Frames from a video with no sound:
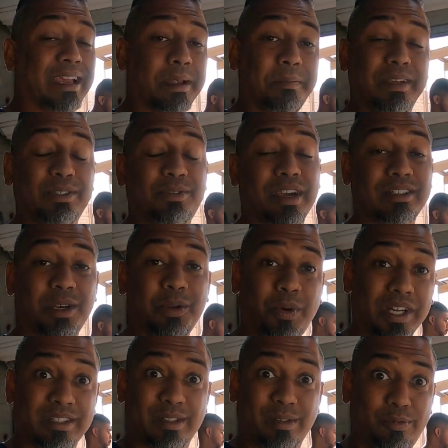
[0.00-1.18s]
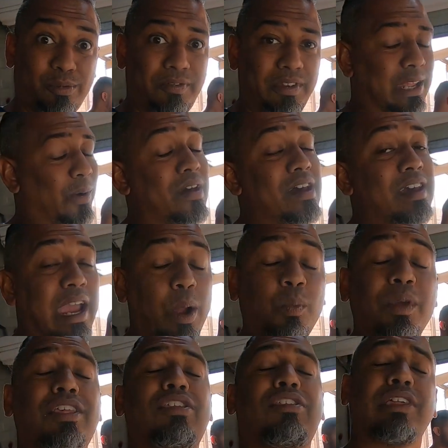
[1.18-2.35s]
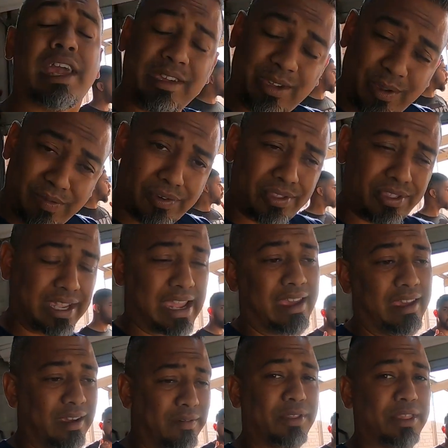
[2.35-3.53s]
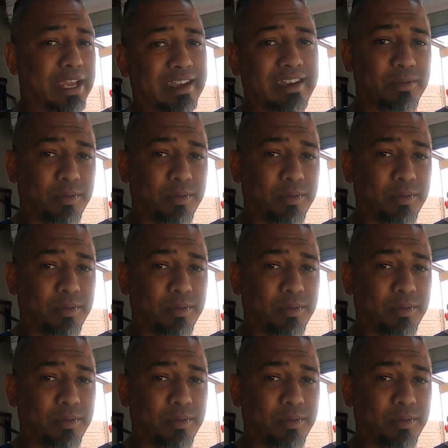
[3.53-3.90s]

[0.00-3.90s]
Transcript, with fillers: That means you actually watch the full video, and we thank you for that.